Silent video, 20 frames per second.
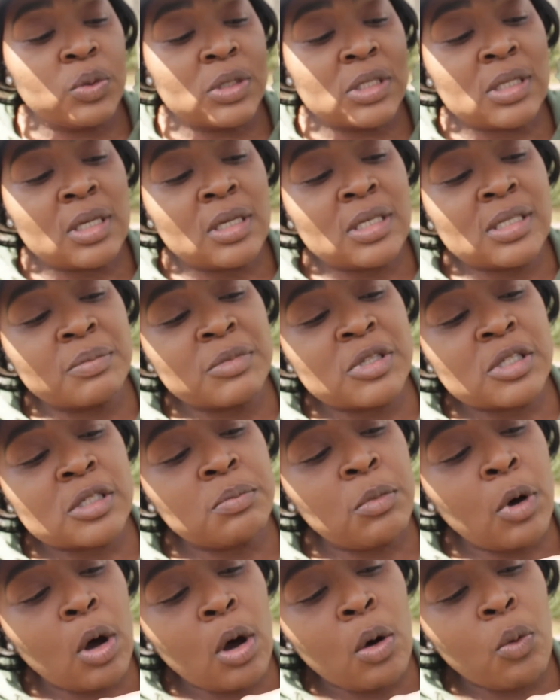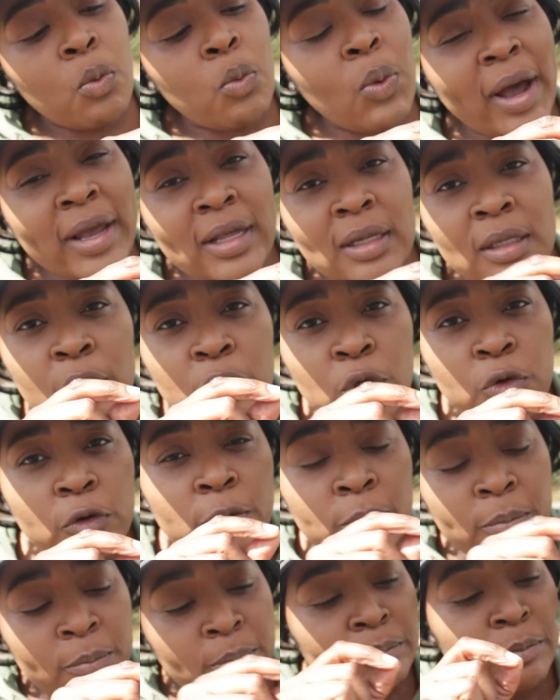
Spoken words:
will see some small white little